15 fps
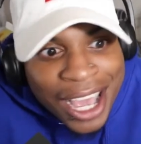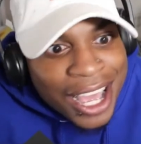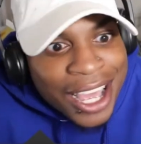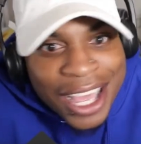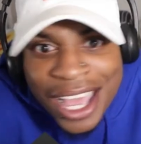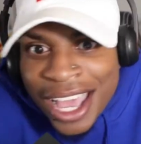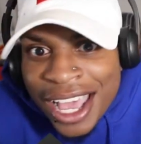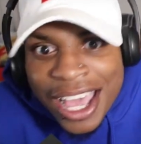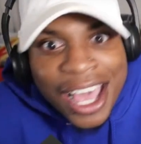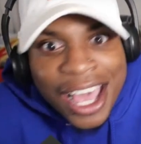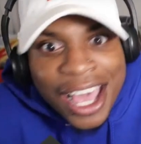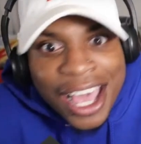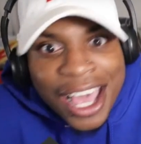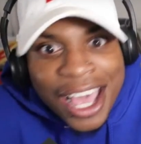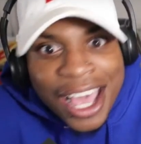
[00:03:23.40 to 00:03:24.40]

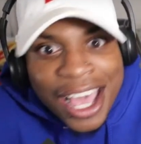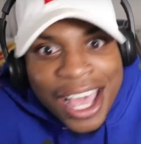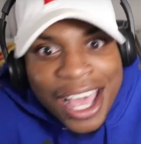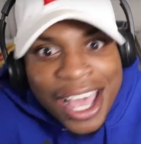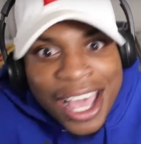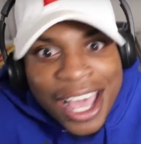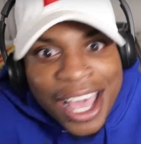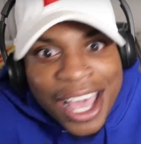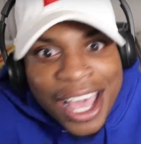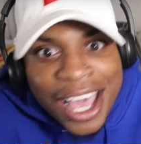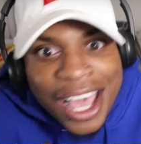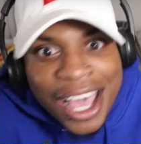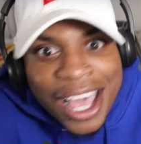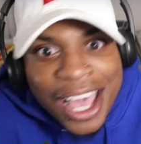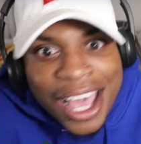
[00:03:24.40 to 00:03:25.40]

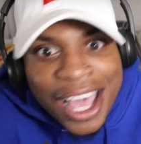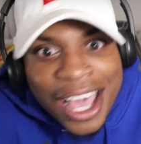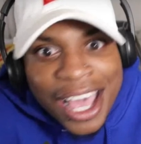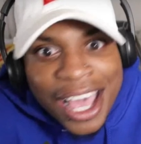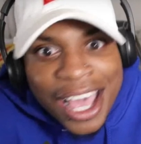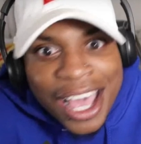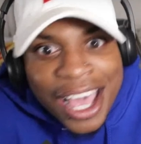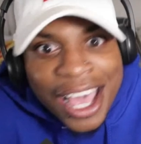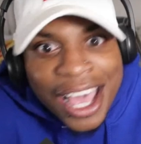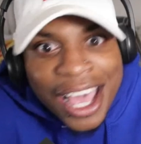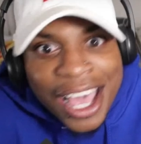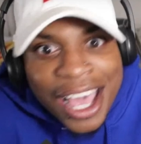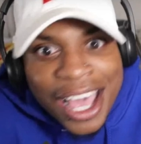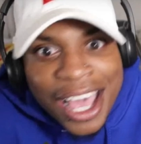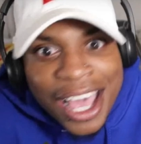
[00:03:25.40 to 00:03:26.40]

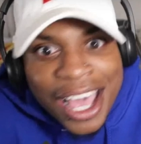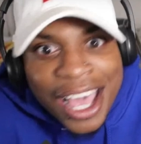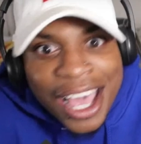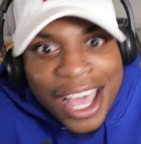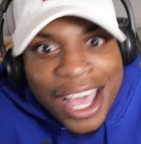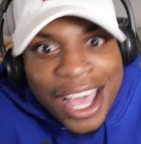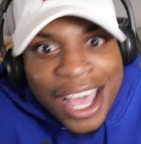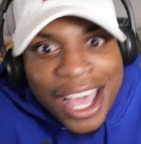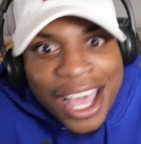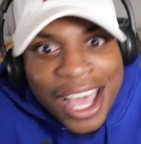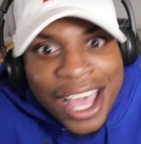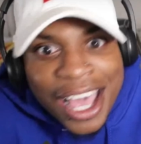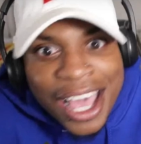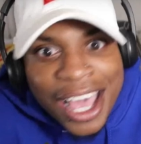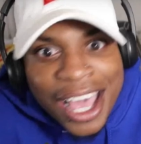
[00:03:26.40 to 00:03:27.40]

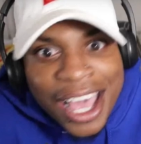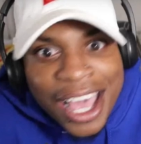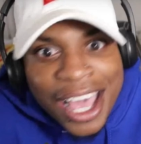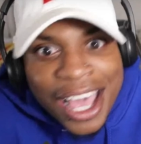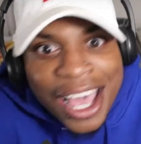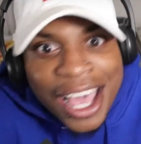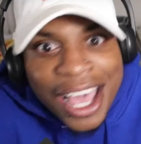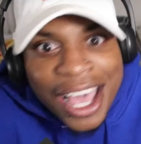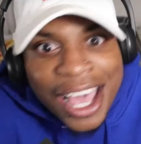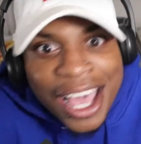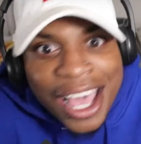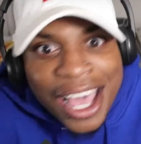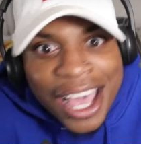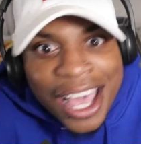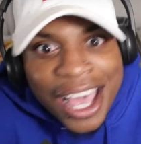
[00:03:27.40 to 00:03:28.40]

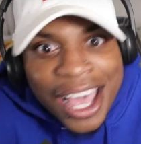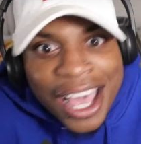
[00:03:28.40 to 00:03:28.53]
(silent)